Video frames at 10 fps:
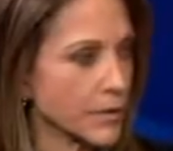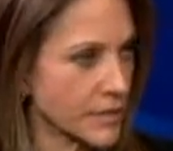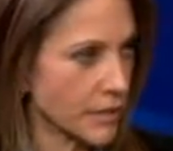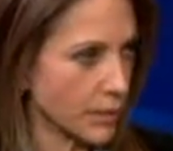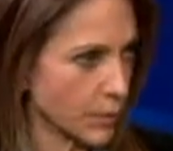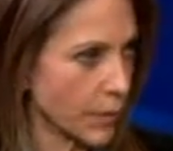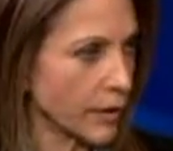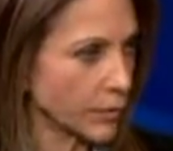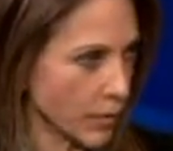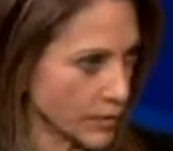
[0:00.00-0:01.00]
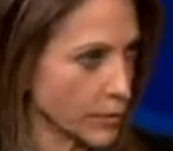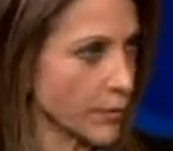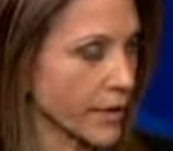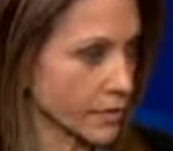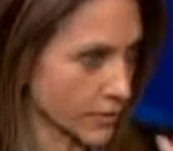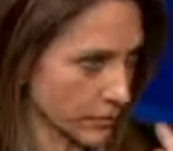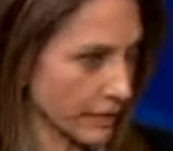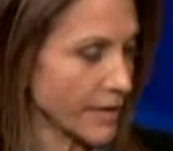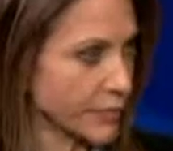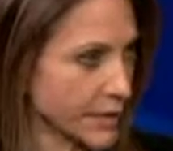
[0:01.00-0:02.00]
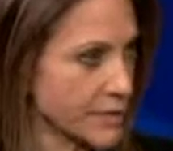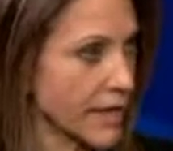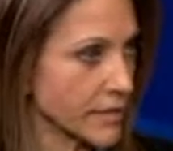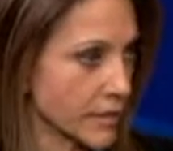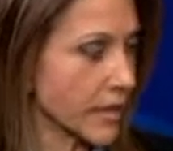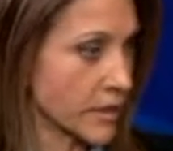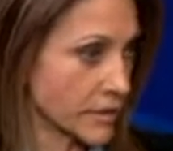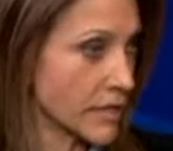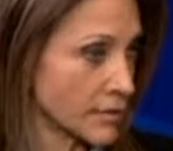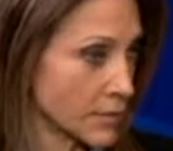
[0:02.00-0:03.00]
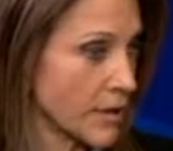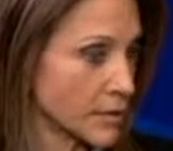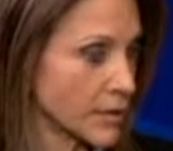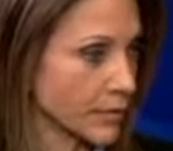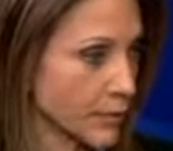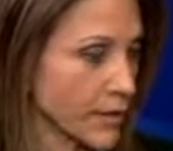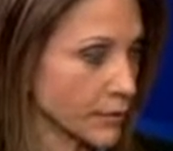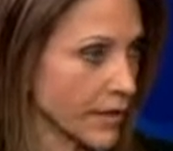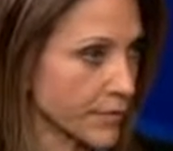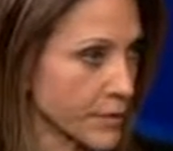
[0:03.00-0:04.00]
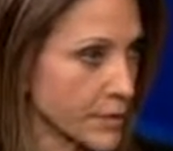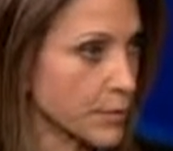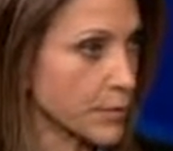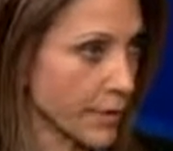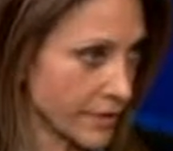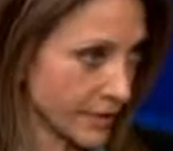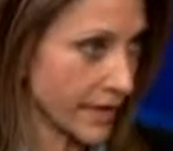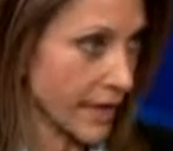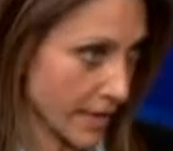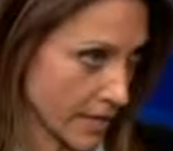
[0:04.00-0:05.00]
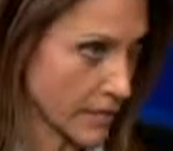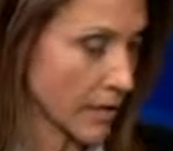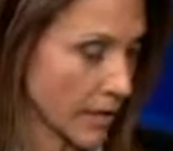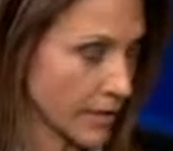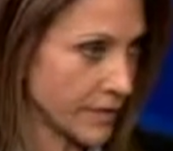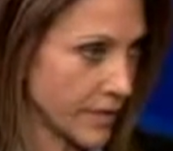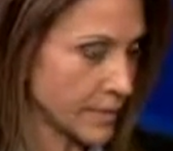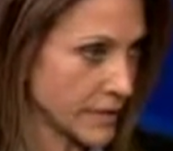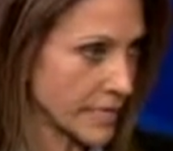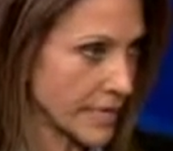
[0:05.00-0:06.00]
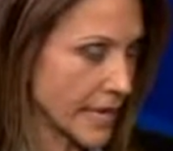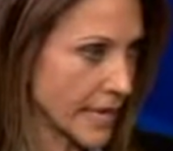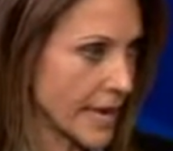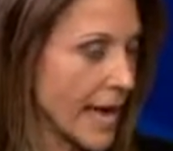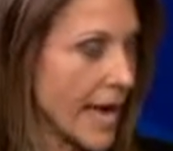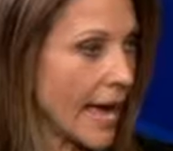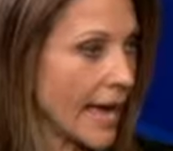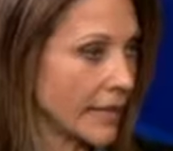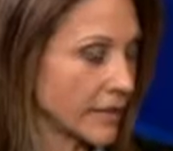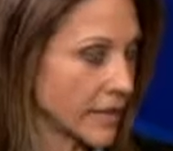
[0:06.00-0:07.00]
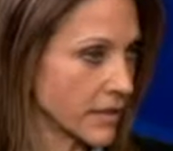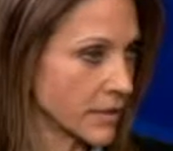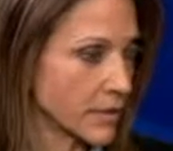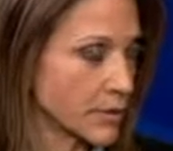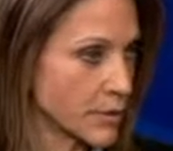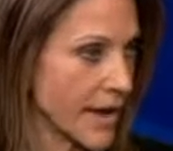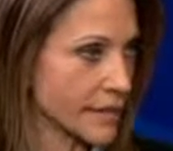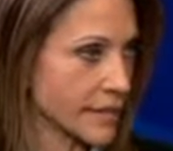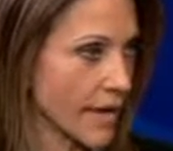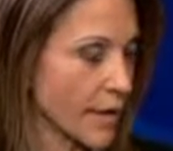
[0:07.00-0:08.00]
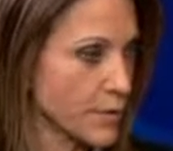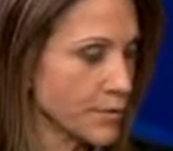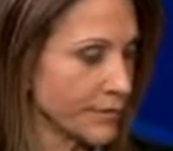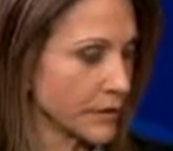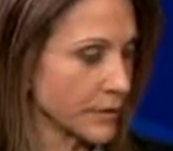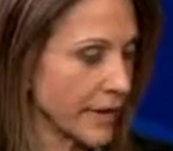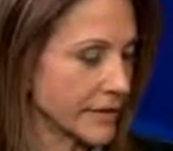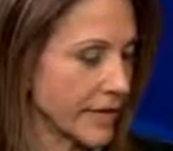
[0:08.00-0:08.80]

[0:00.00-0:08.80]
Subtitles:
Christine Quinn wants greater leverage, as says the mayor should have greater leverage in appointing the head of the MTA and the transit. How do you feel about